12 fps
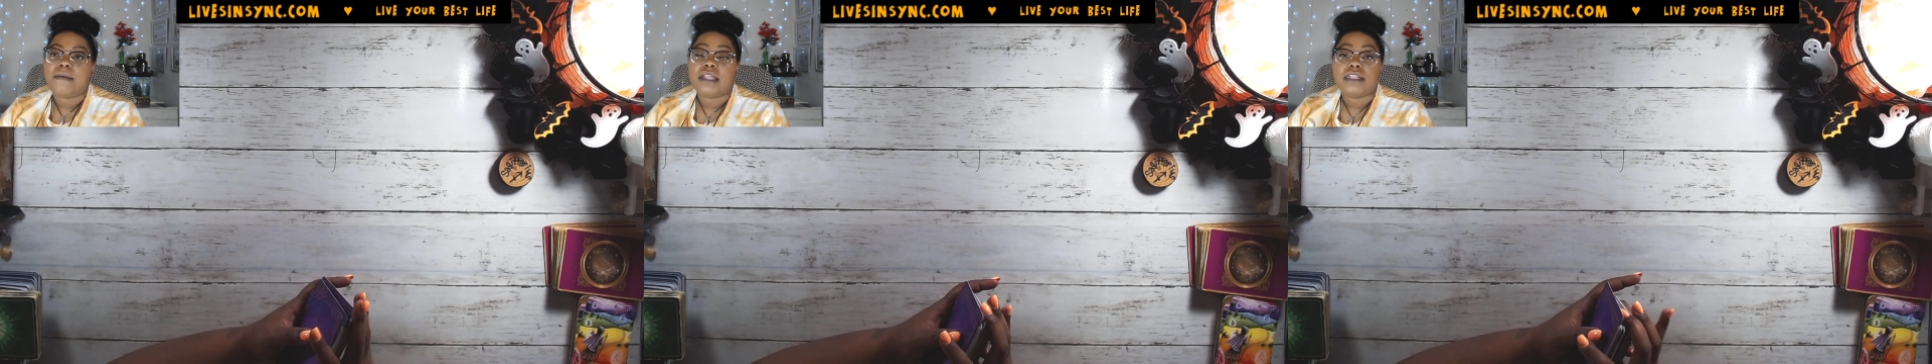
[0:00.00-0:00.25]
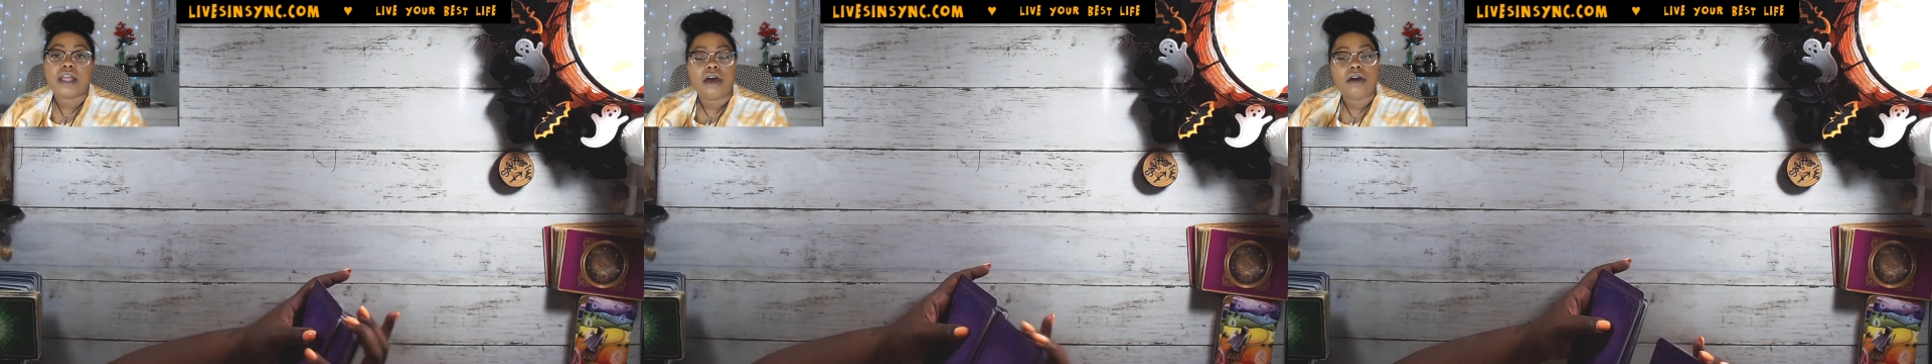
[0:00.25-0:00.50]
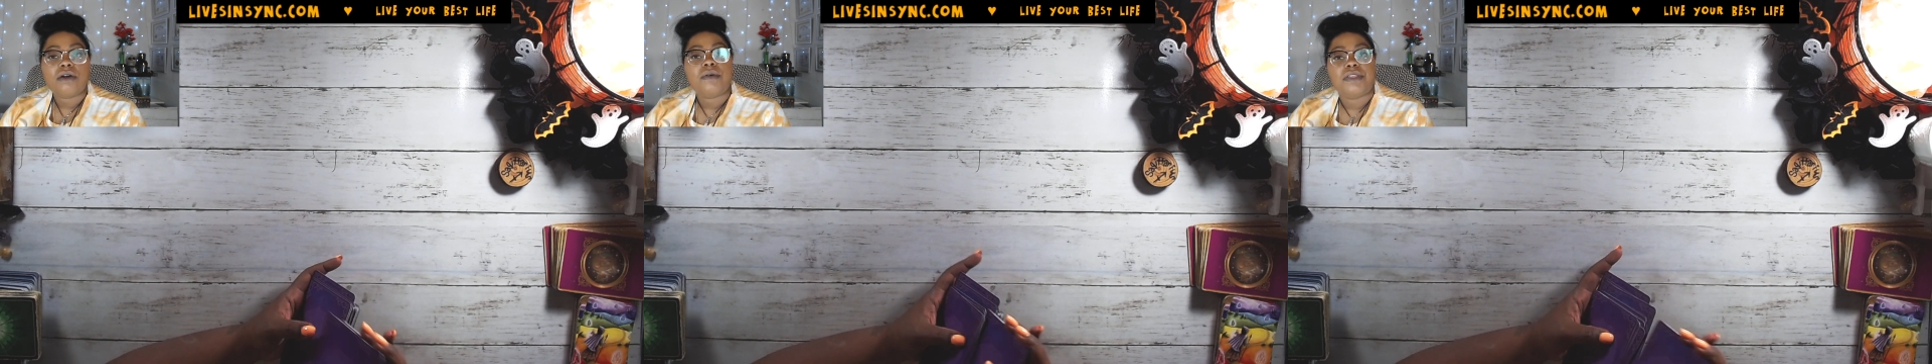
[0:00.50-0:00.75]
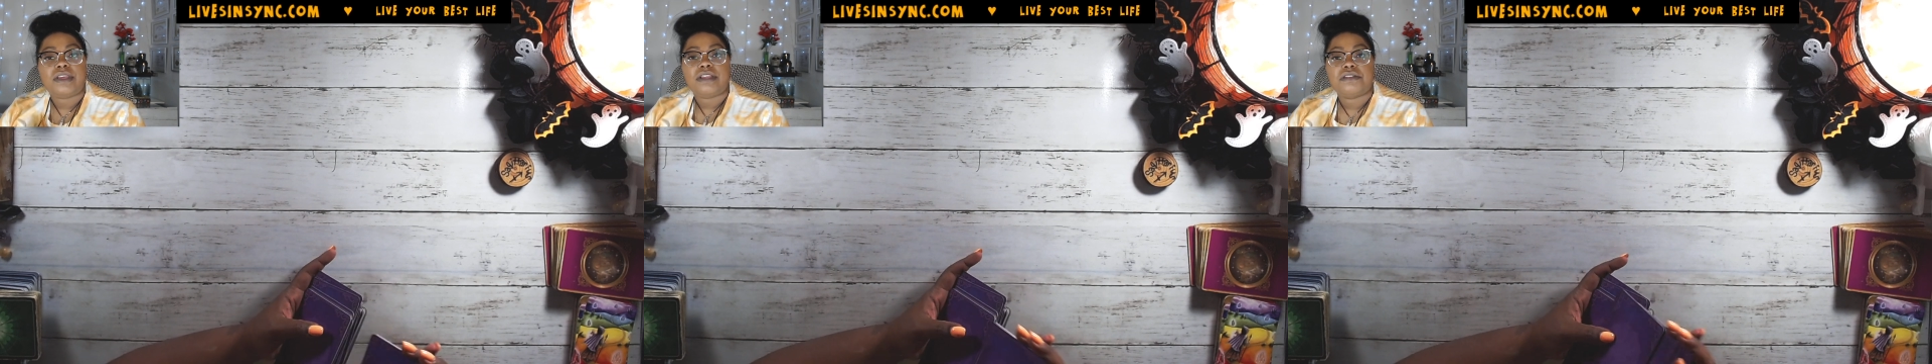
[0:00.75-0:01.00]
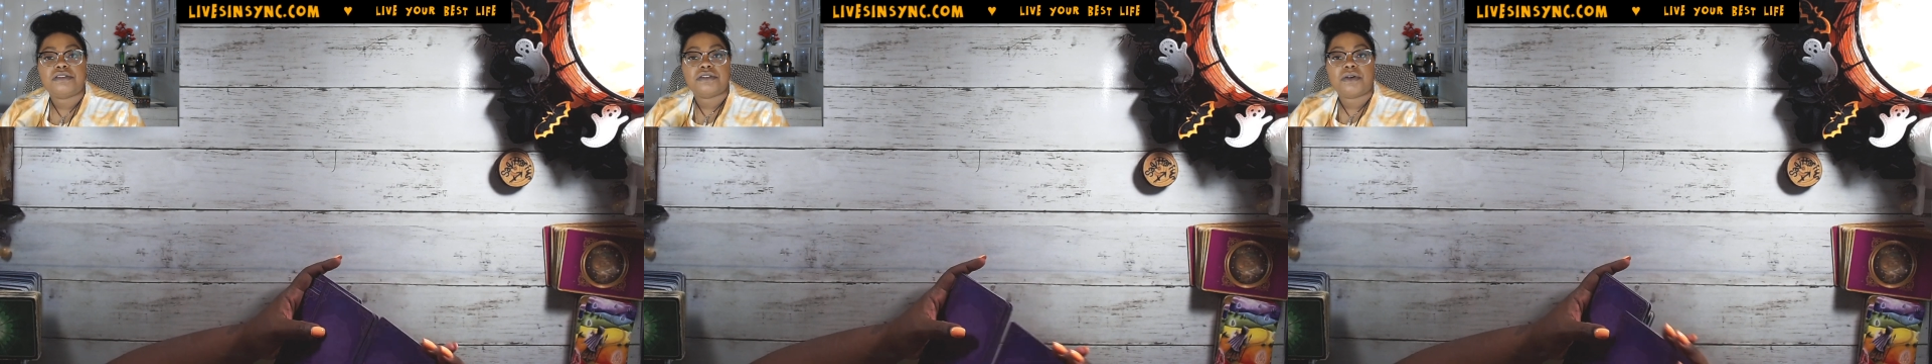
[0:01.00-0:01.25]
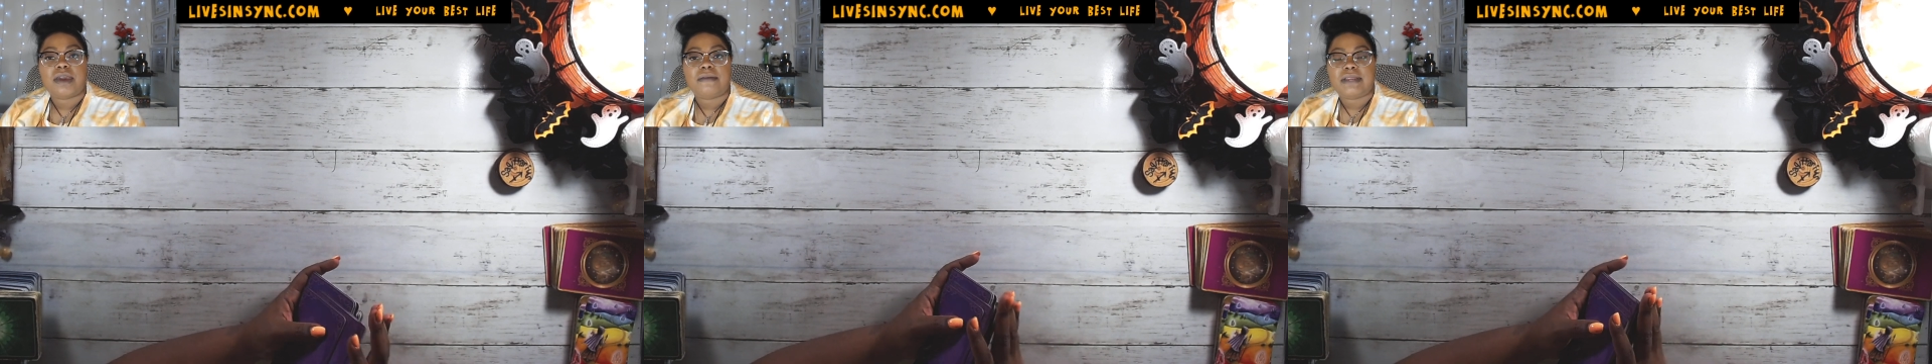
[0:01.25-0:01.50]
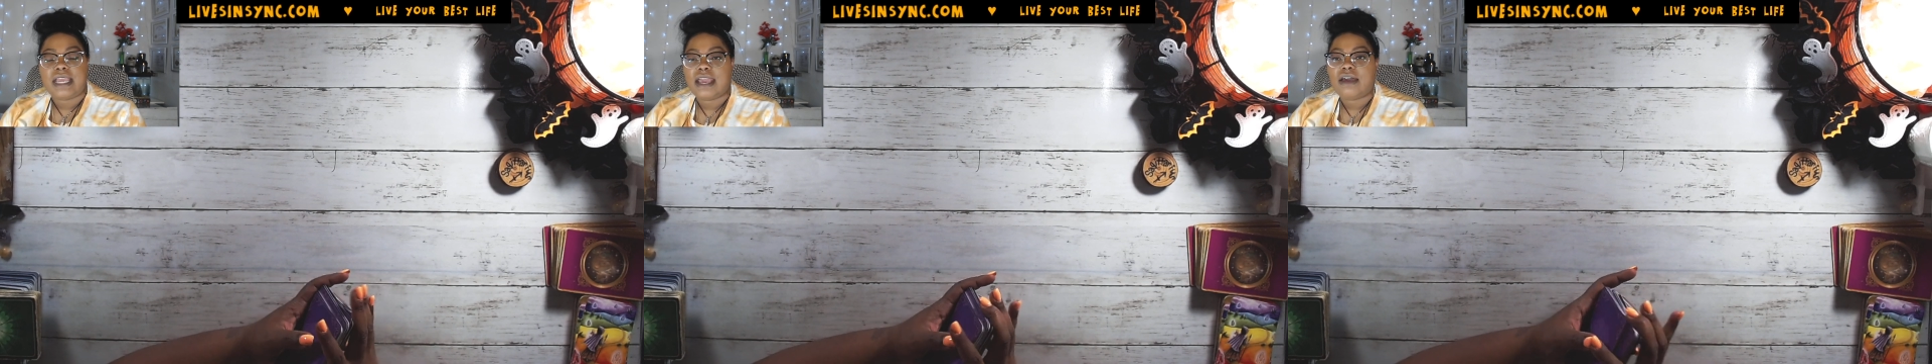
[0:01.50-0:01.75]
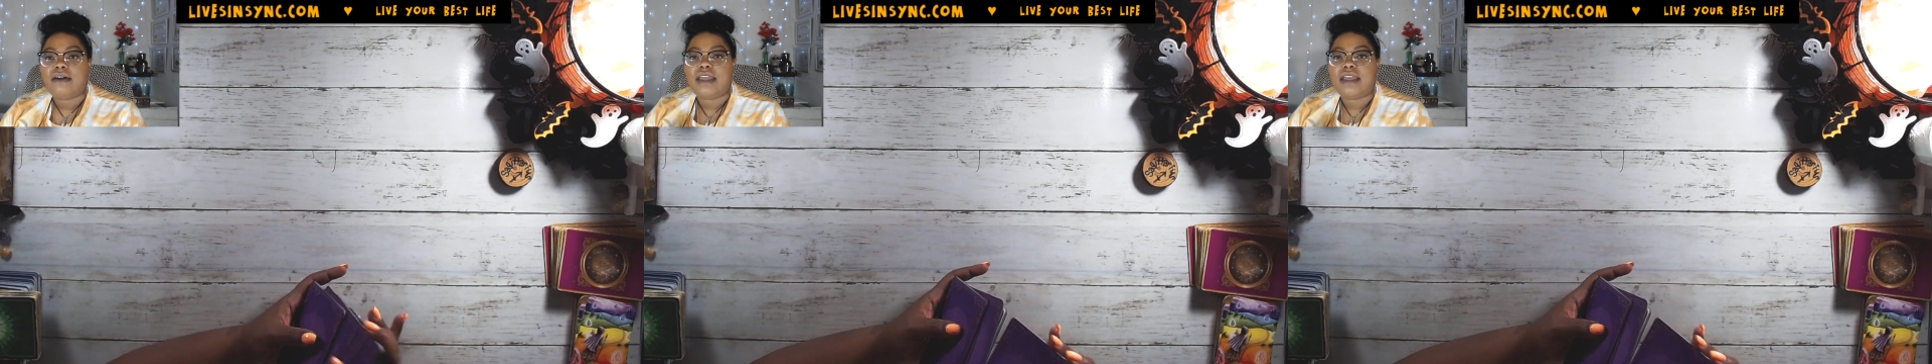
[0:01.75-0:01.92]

along with Instagram now,